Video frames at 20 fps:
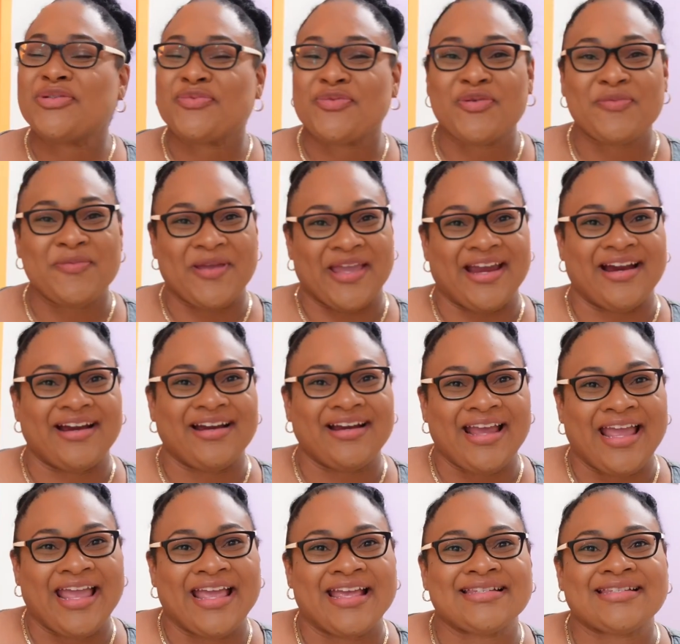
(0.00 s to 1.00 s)
room here
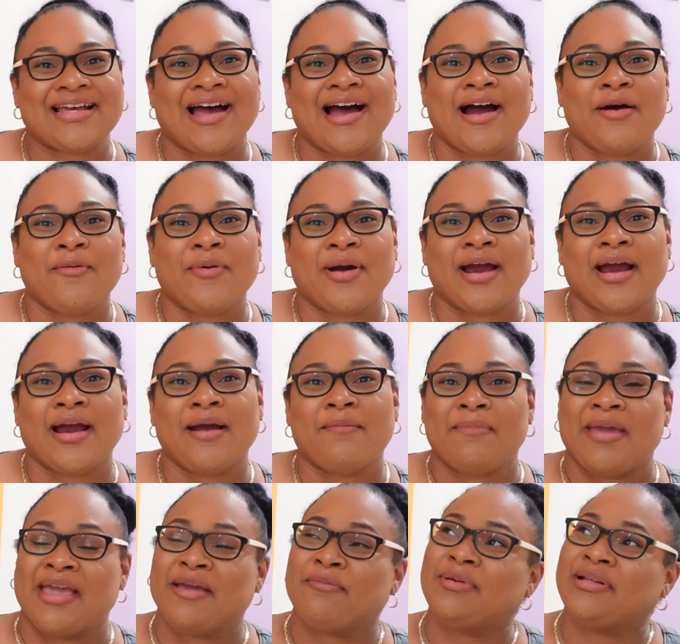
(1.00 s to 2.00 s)
is our
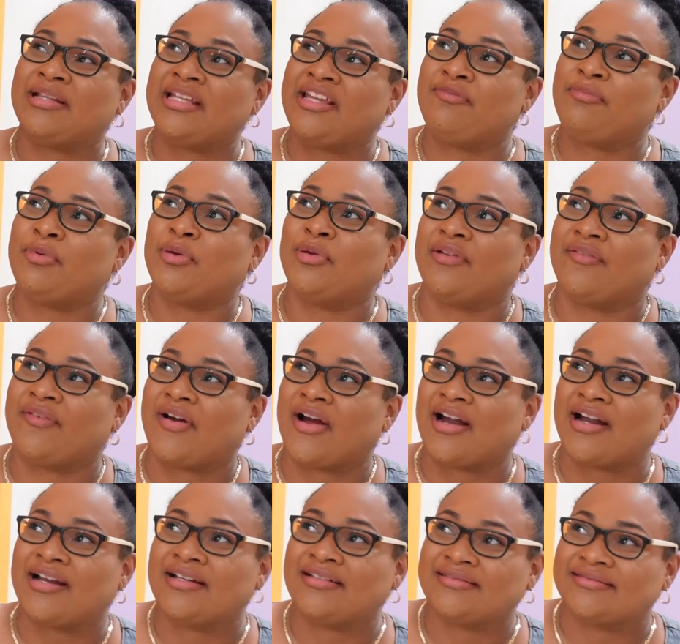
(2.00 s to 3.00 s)
Make Believe Boulevard.